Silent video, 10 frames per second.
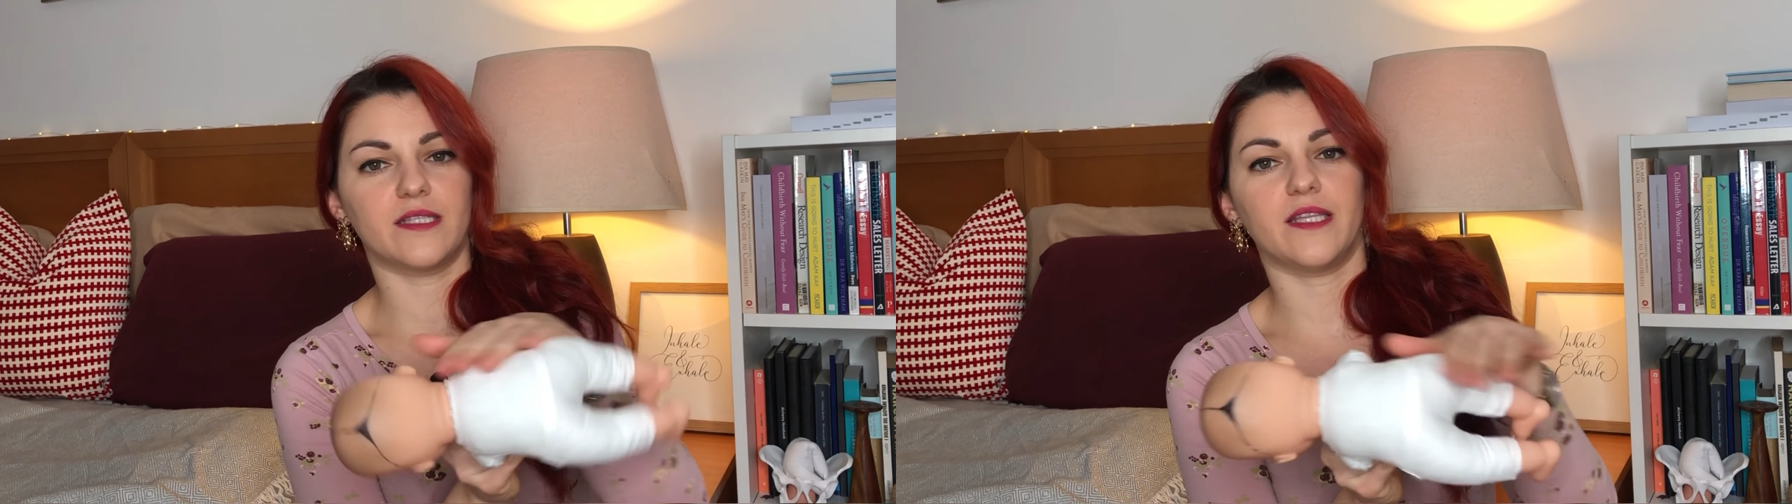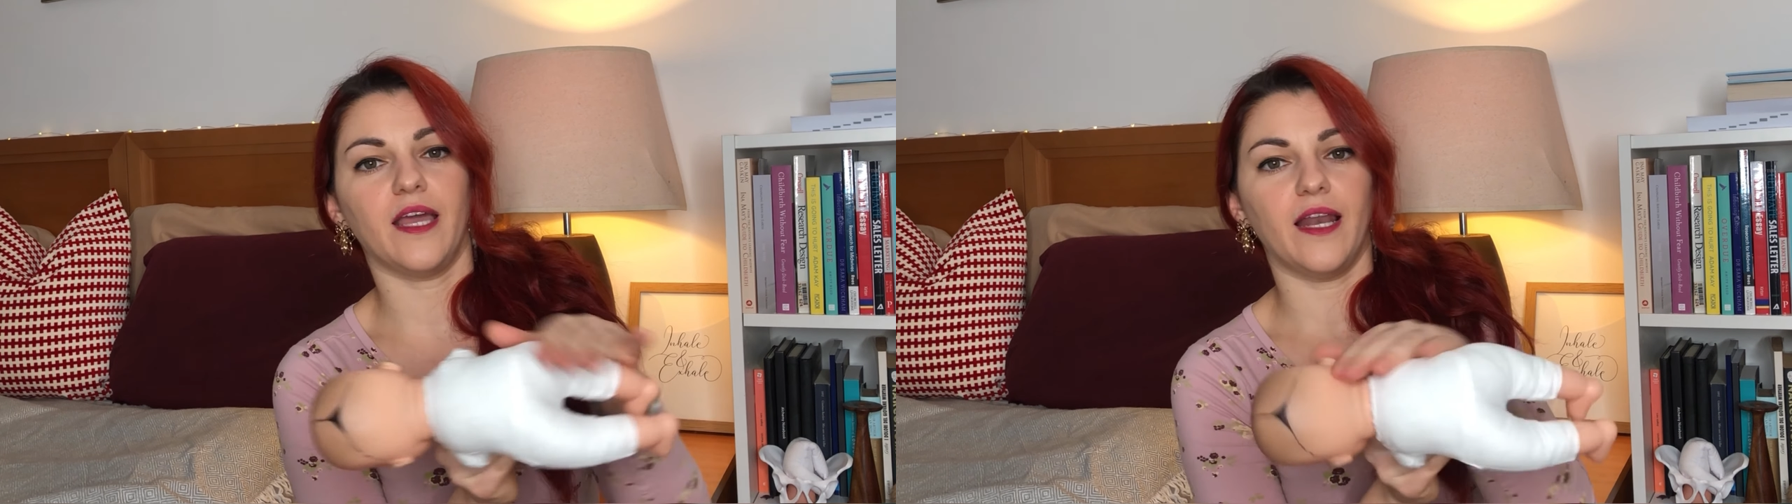
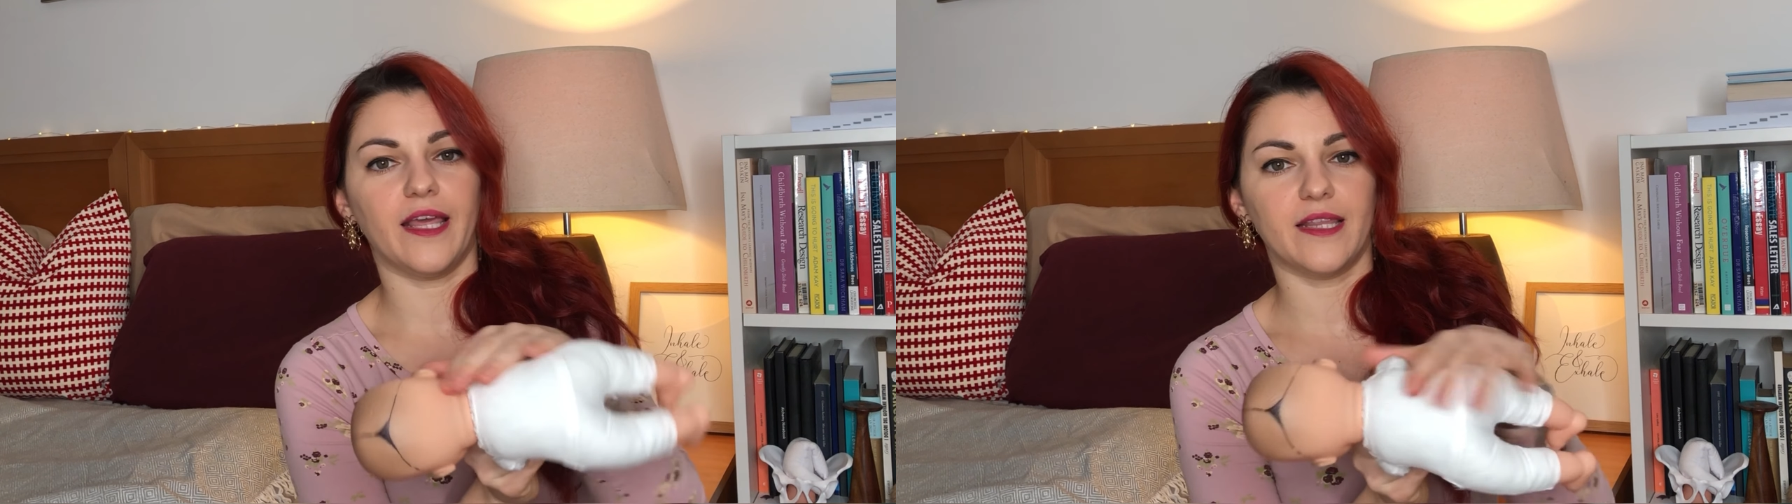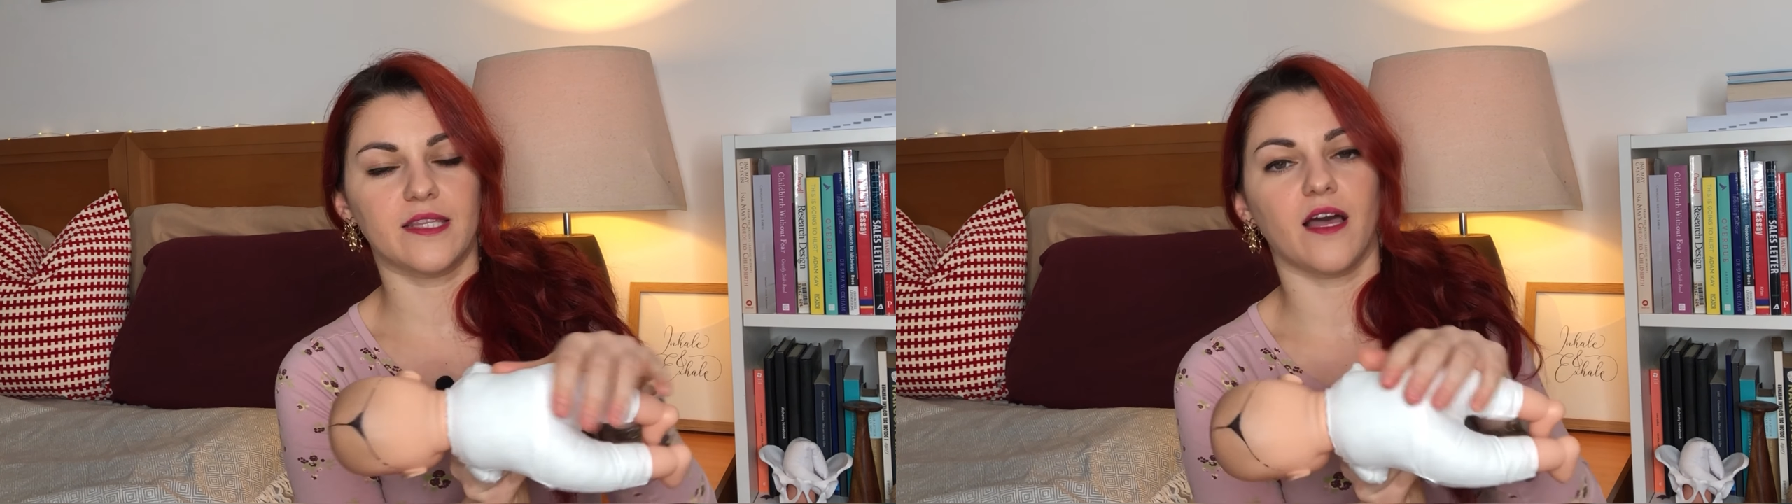still
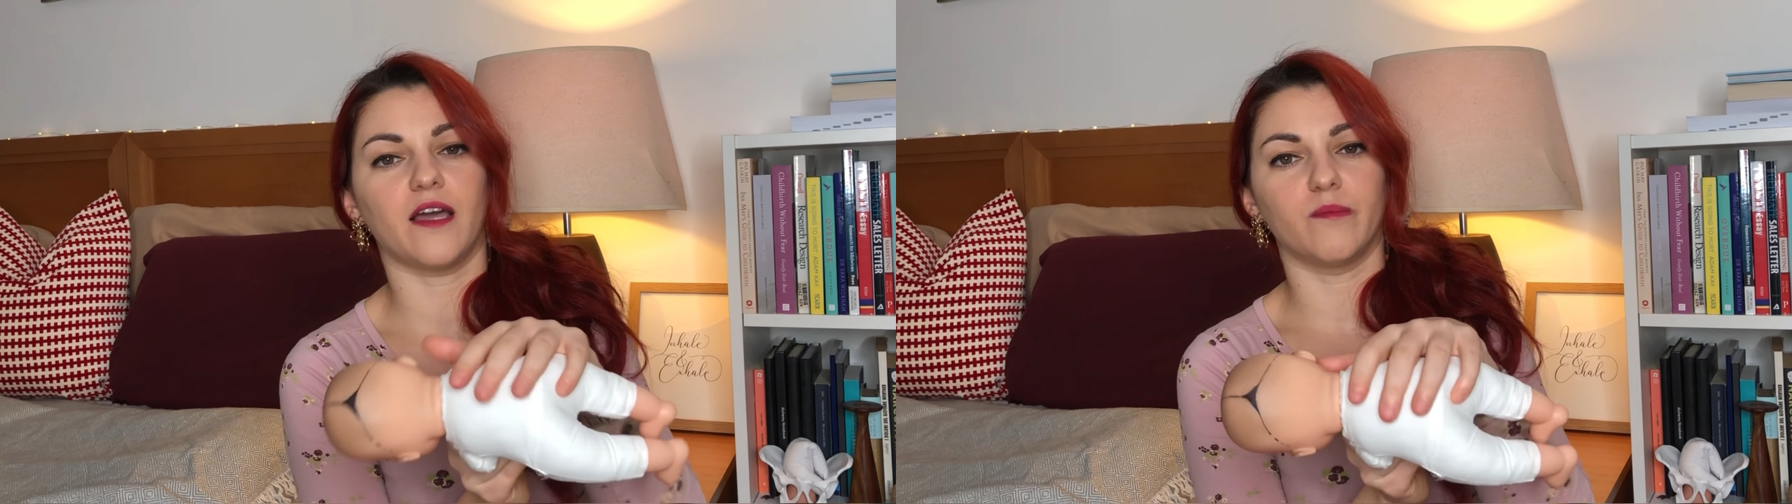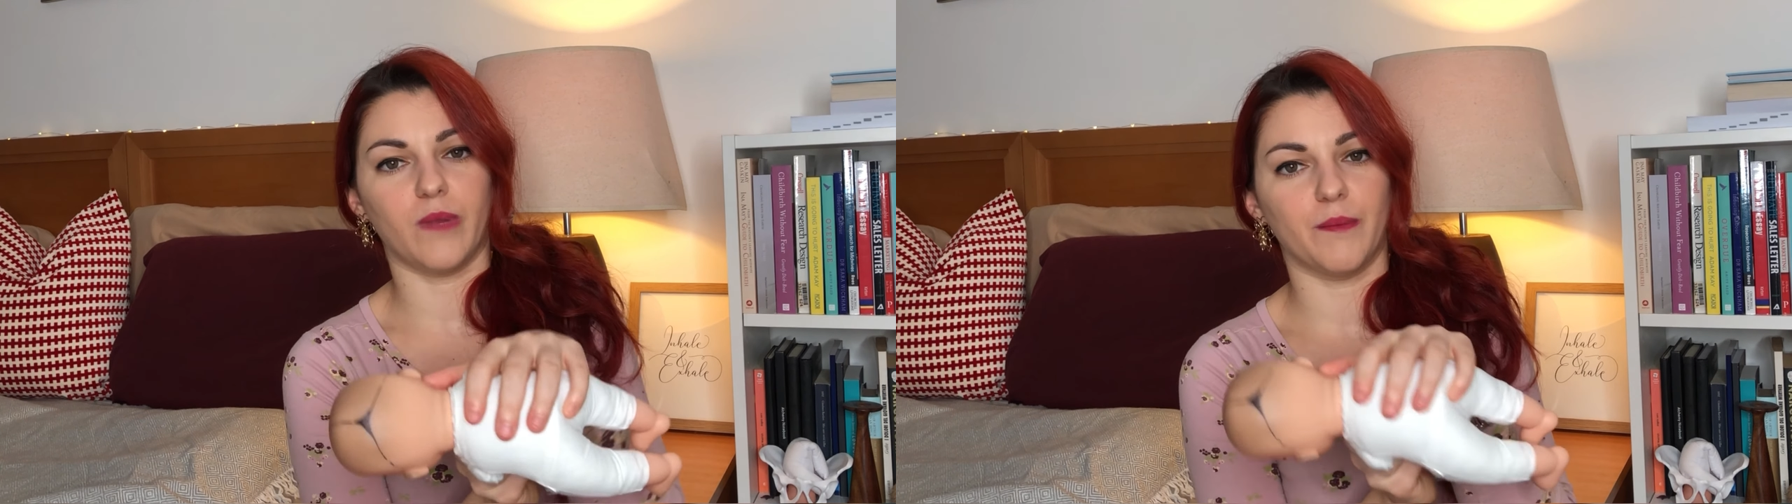
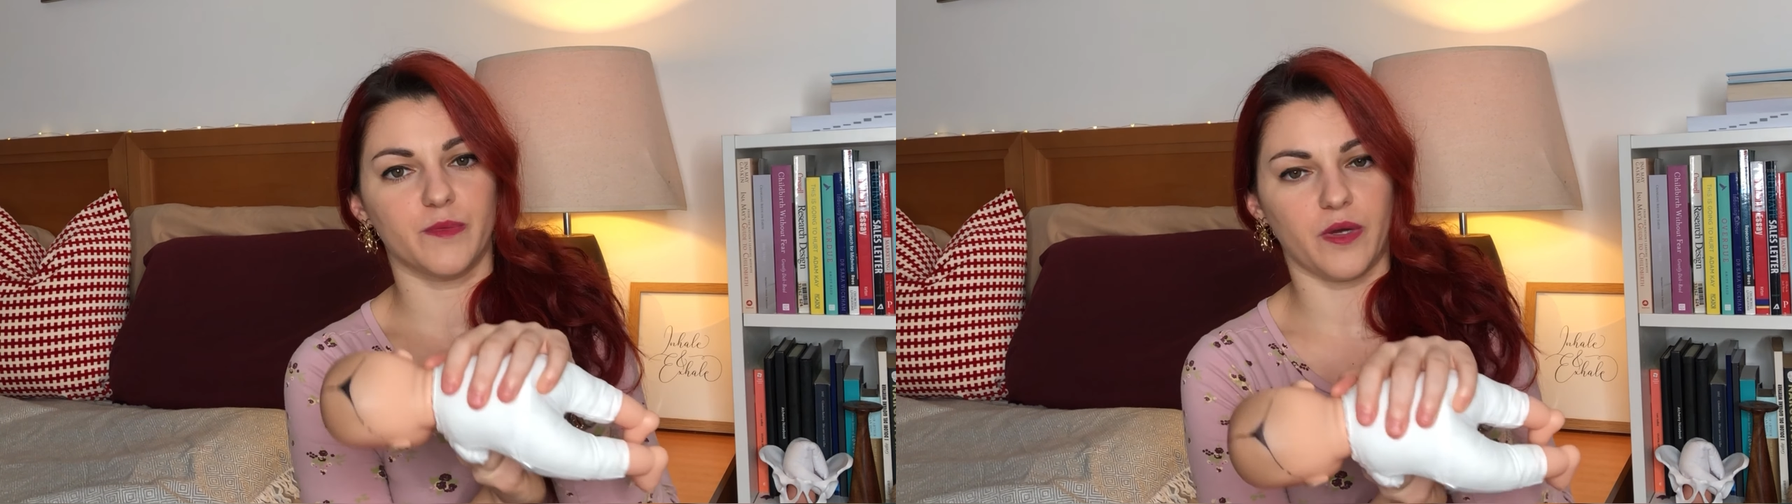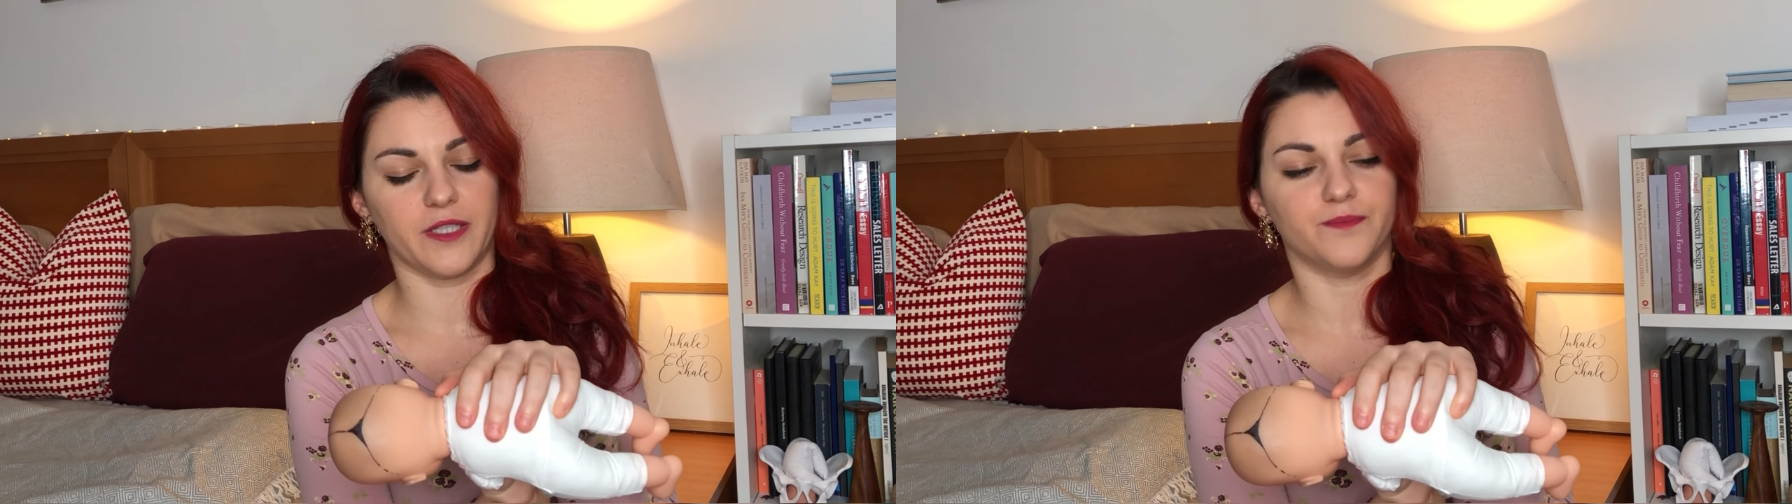inside mom's
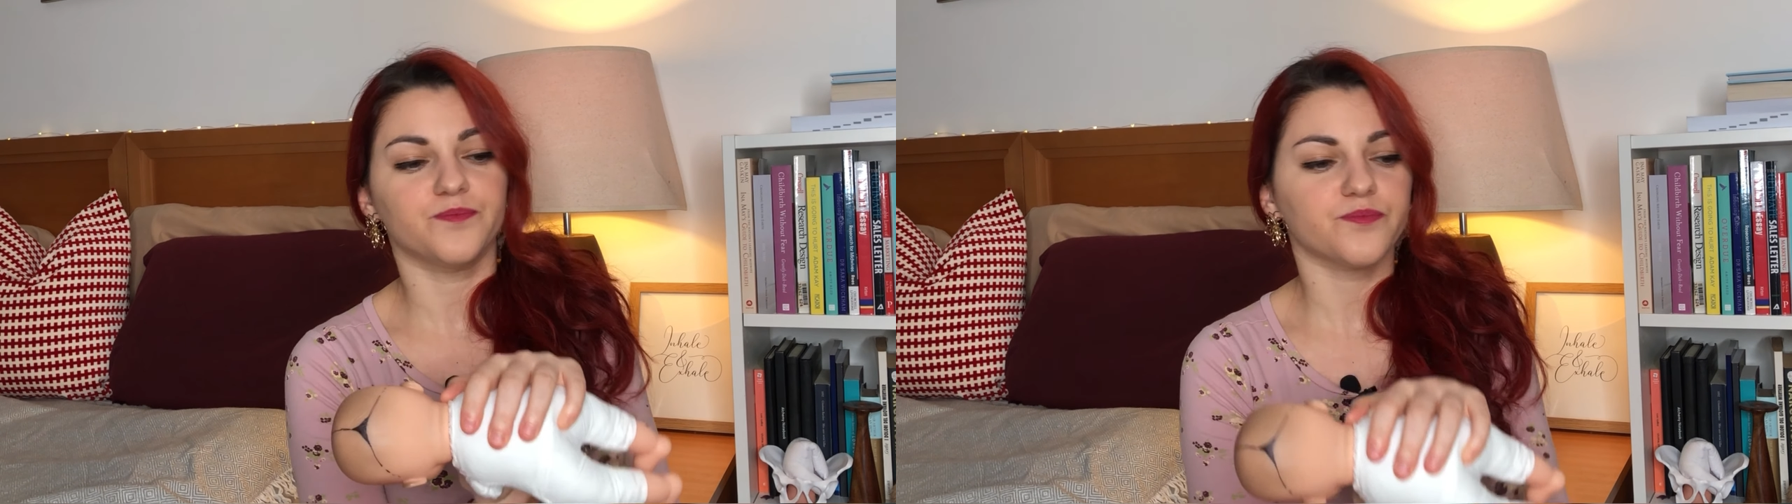body.